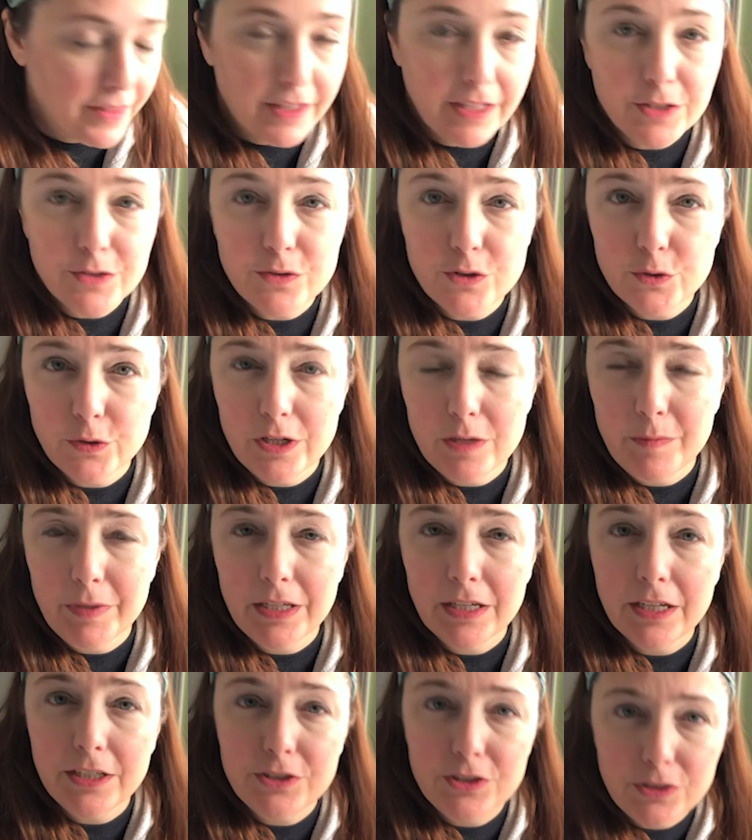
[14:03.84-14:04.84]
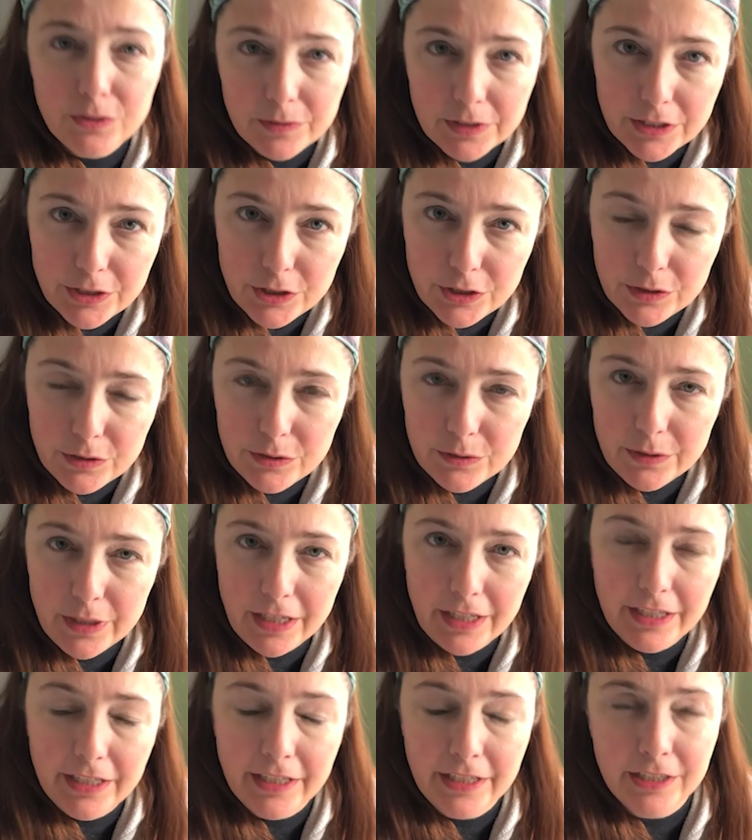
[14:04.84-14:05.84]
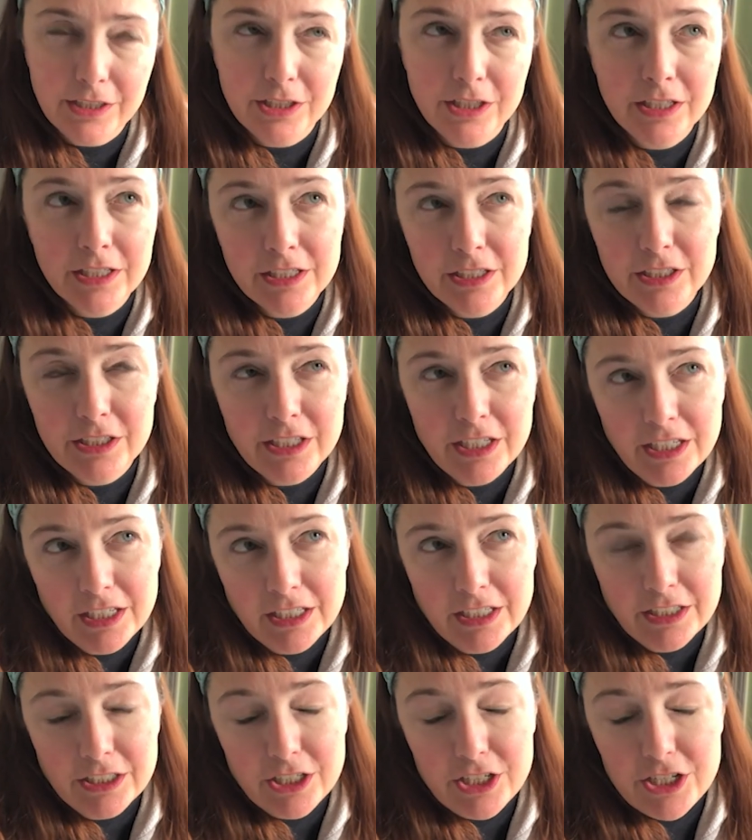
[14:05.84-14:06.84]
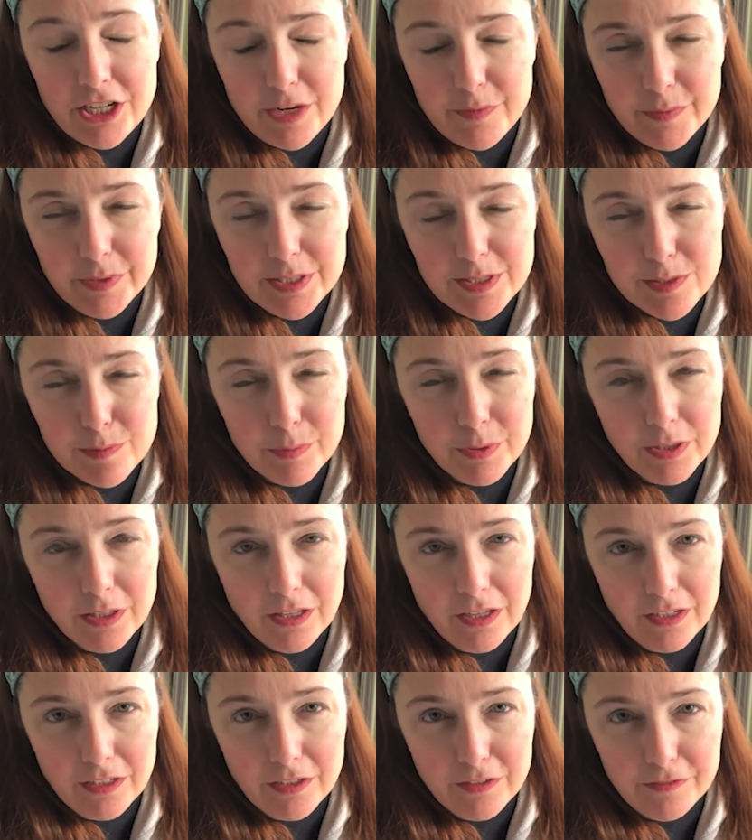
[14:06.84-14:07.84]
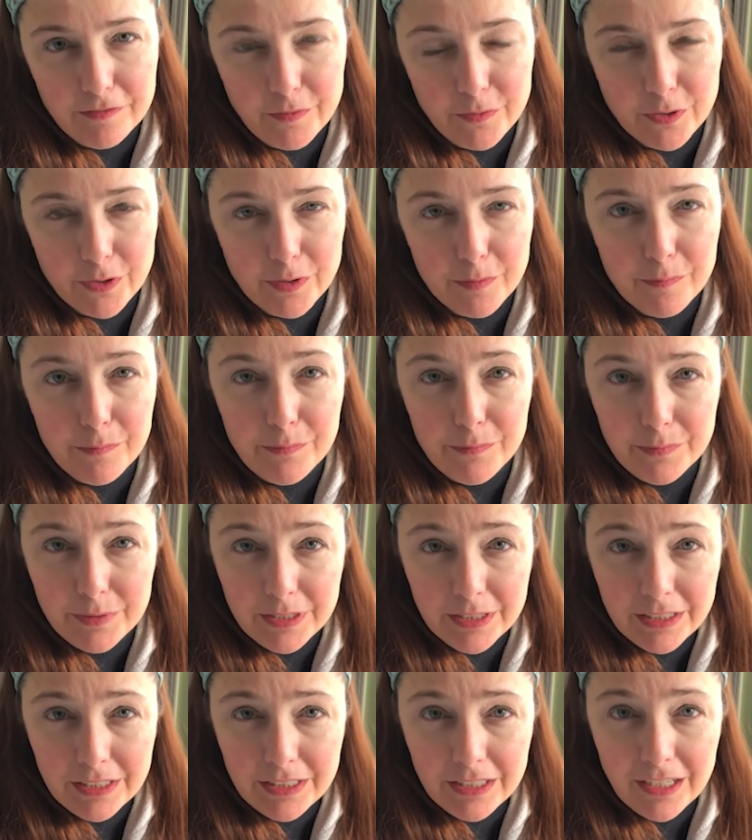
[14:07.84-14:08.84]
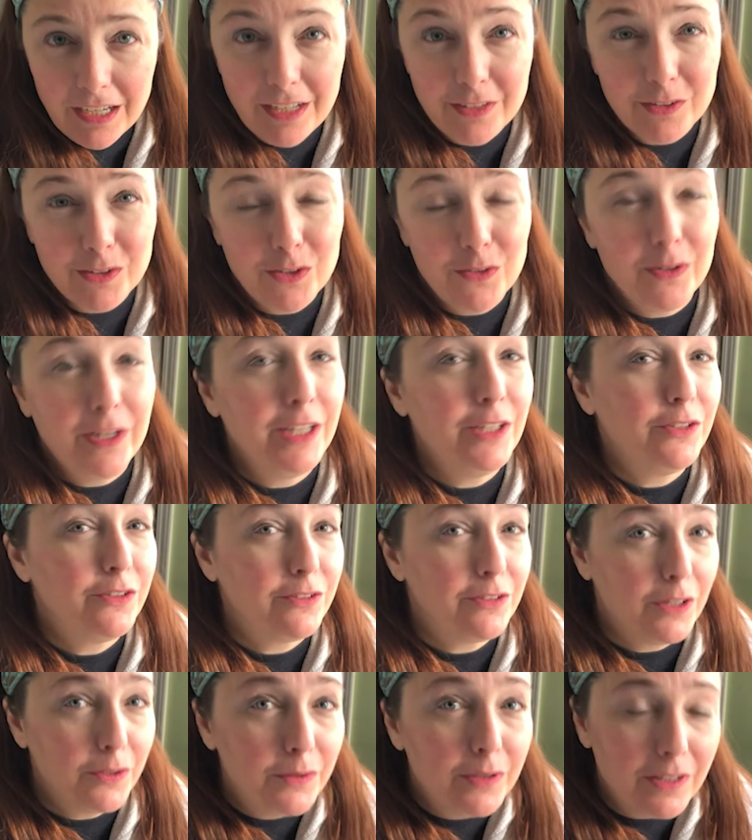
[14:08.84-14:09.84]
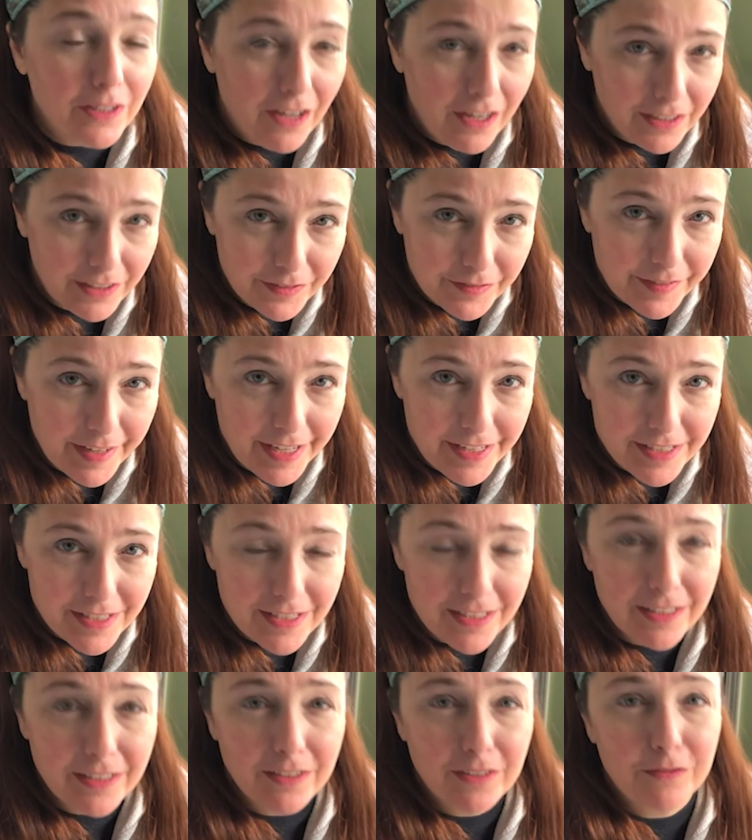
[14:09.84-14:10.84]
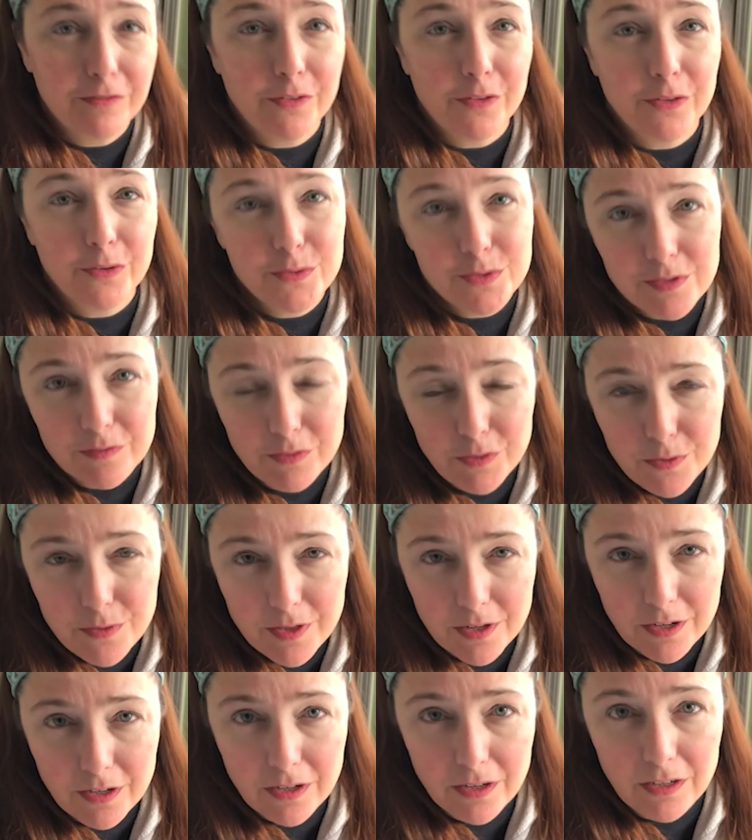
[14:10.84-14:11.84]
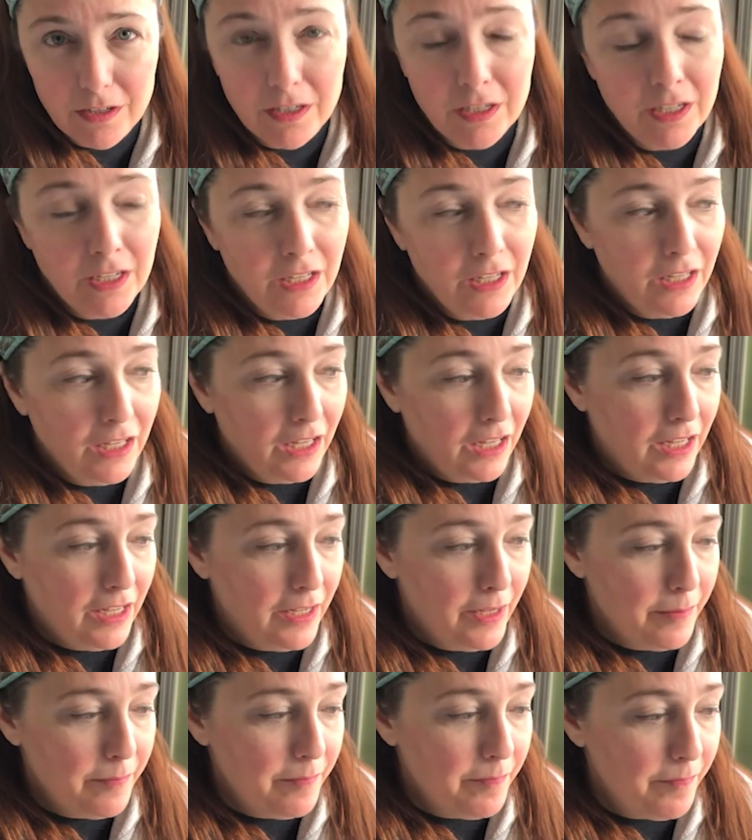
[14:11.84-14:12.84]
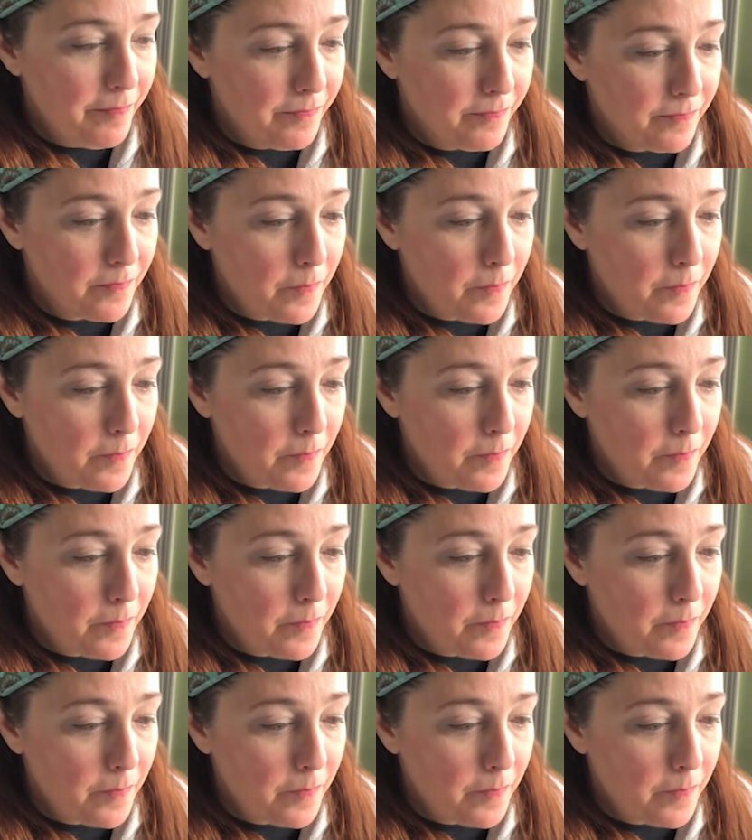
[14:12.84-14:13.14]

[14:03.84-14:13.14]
thanks for joining me. I do want to do a shameless plug for me on the Great Grow Along event. for those of you that are um,